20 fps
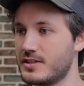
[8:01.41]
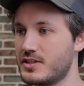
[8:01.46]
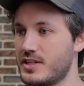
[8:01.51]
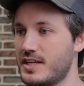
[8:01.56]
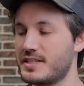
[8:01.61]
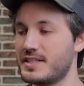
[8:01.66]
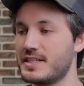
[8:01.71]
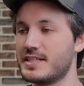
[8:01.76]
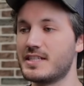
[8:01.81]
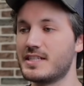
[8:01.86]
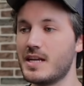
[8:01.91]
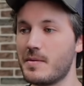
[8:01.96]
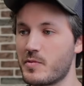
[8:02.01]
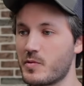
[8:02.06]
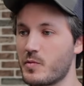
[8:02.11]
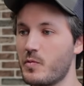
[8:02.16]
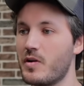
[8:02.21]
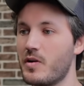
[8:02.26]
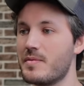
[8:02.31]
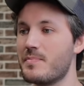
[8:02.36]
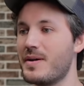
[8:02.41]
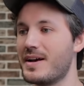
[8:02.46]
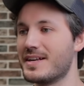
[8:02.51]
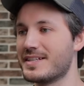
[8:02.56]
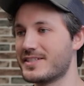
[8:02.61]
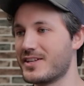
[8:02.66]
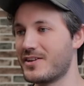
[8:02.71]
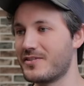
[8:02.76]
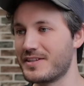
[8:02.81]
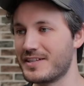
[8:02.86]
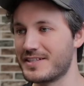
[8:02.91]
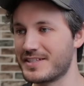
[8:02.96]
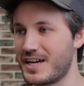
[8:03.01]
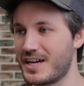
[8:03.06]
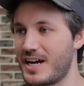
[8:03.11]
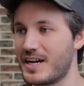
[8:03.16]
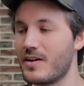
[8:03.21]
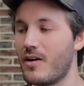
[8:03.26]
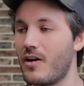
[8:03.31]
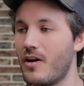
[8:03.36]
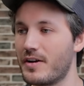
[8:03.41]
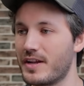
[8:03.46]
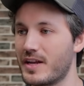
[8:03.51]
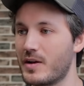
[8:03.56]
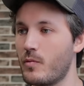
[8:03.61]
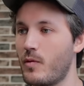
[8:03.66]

Jesse's #1 best-selling design on a